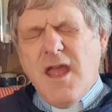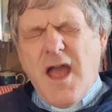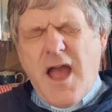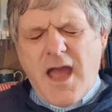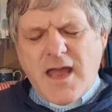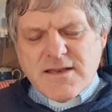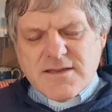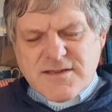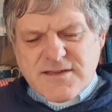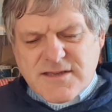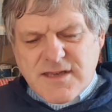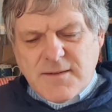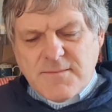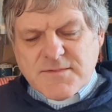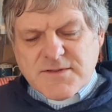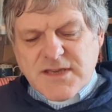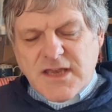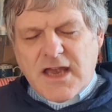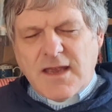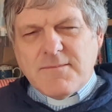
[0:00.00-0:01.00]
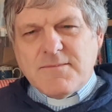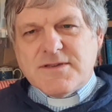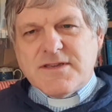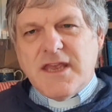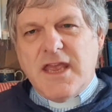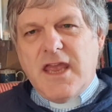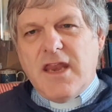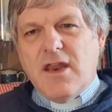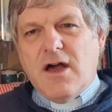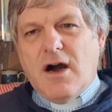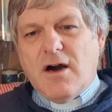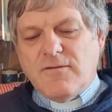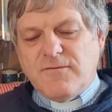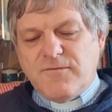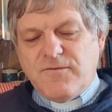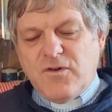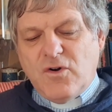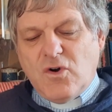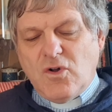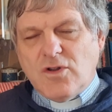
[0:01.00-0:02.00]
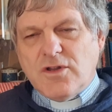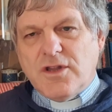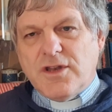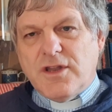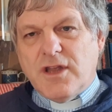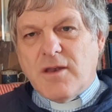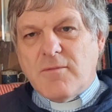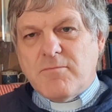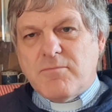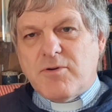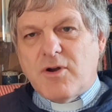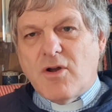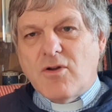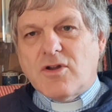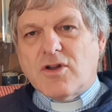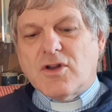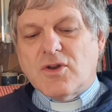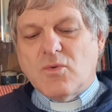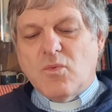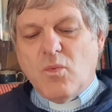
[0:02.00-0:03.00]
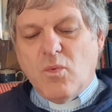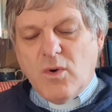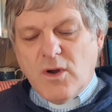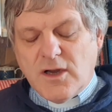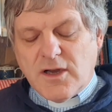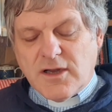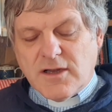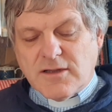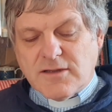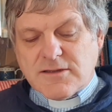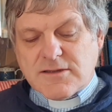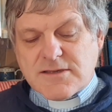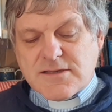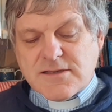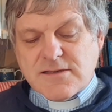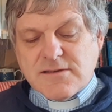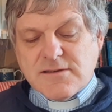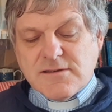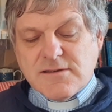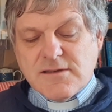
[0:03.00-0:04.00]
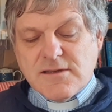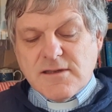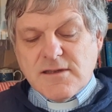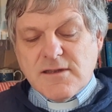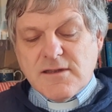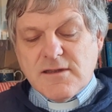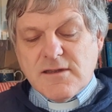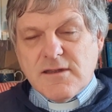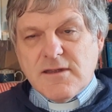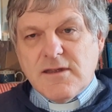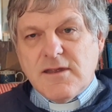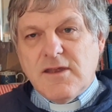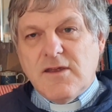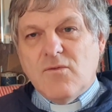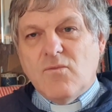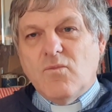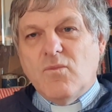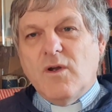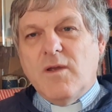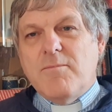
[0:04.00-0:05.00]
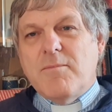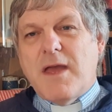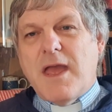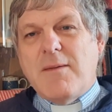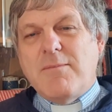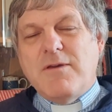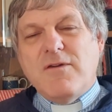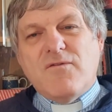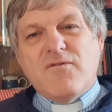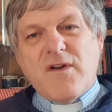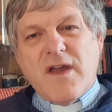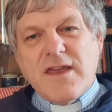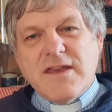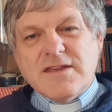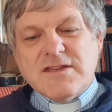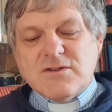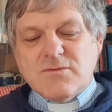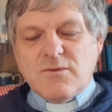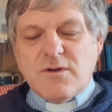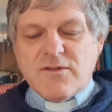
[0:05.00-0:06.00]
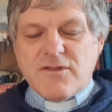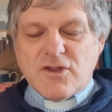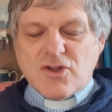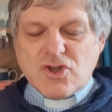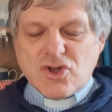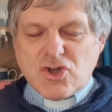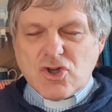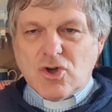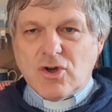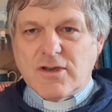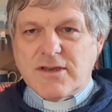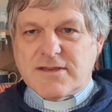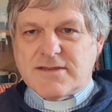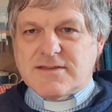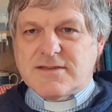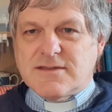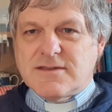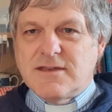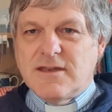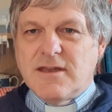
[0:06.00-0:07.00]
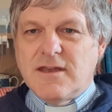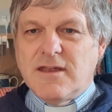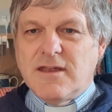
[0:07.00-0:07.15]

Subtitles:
And sometimes in our fallen and broken world, we may be faced with a choice